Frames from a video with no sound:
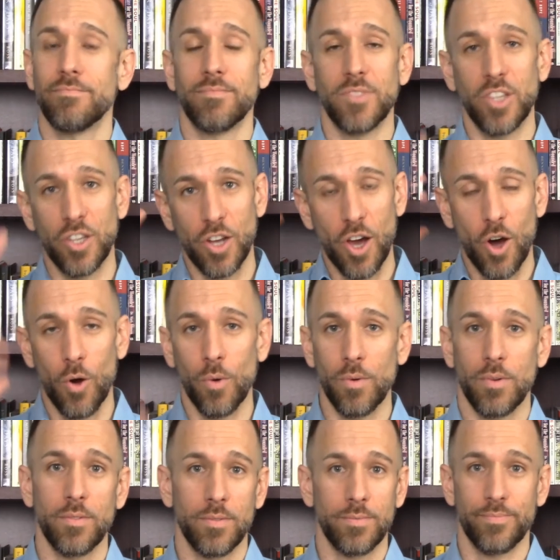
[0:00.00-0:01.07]
you know,
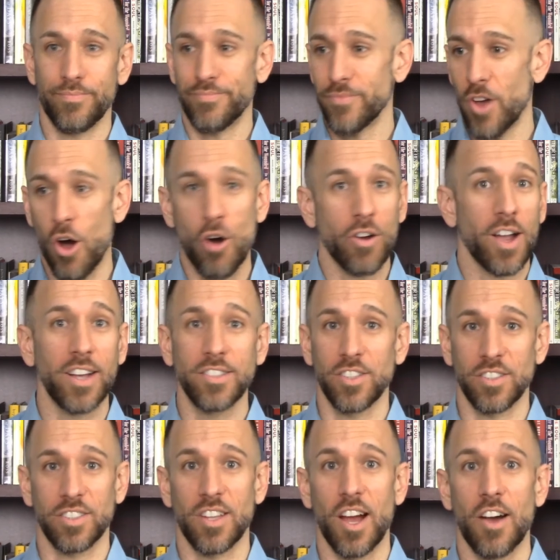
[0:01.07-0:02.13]
all kinds of
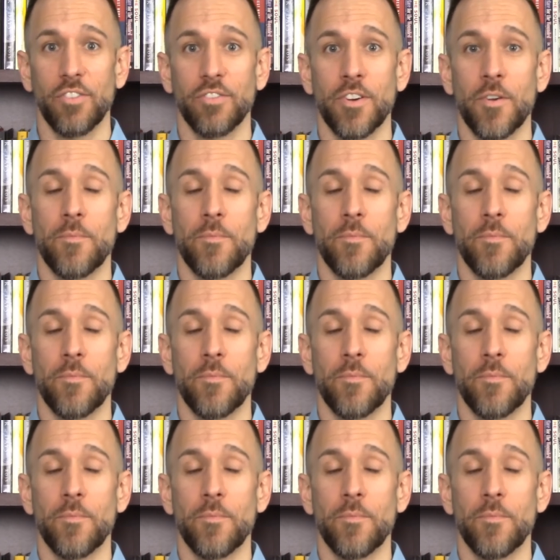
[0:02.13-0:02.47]
stuff,